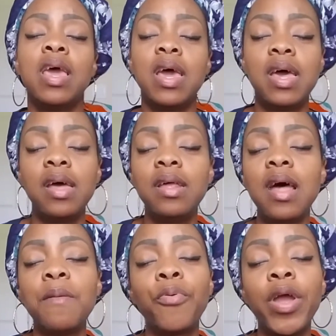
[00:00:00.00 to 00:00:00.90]
And
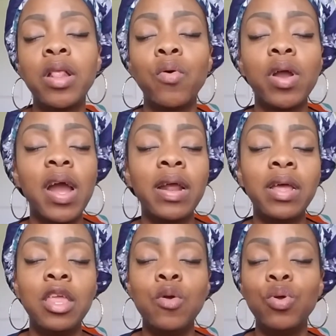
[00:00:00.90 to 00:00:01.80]
I pray, Lord God,
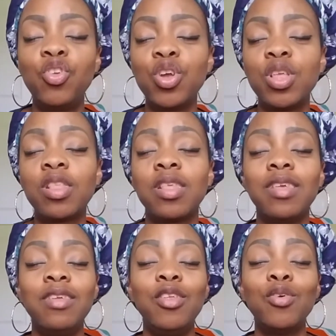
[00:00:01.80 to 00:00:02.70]
that you would just
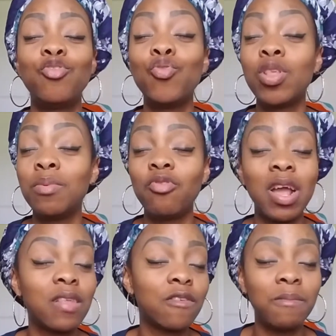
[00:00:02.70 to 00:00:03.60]
you know, do some
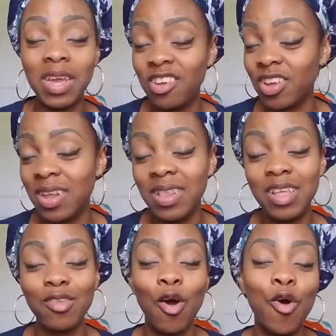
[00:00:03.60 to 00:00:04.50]
transformation in
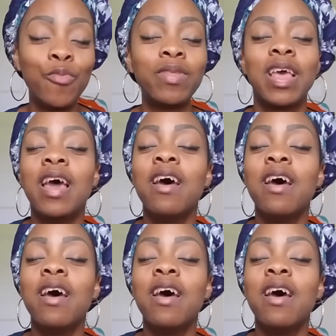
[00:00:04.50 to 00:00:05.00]
these homes.